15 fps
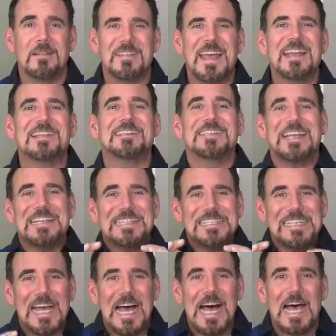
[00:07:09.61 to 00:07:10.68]
That is
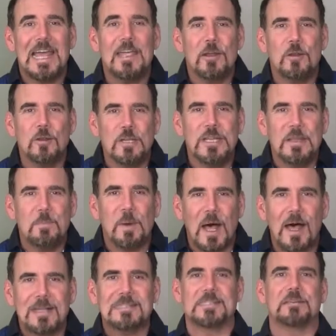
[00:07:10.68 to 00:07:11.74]
entirely
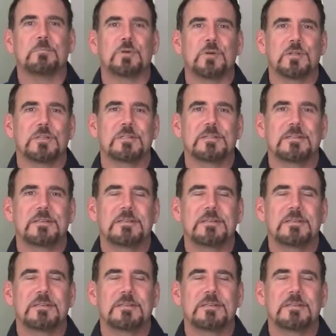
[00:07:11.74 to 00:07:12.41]
possible